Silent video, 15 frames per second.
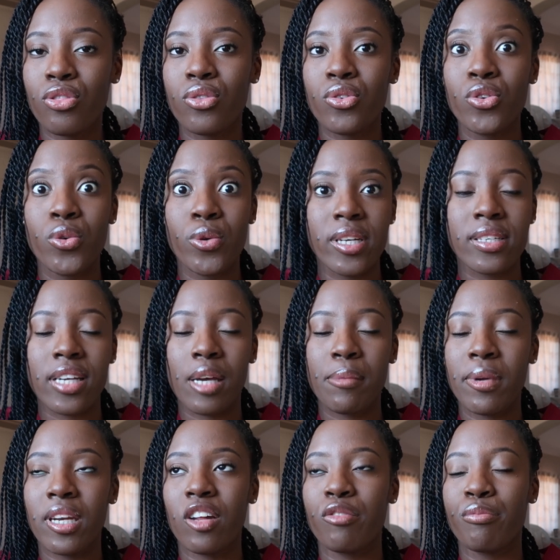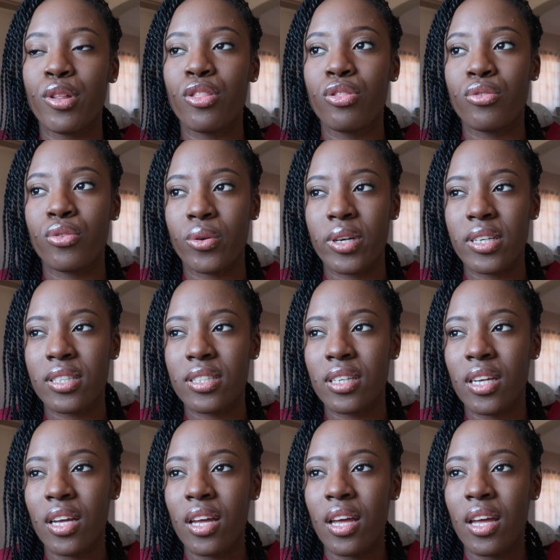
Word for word: through it. I mean, I've been through it.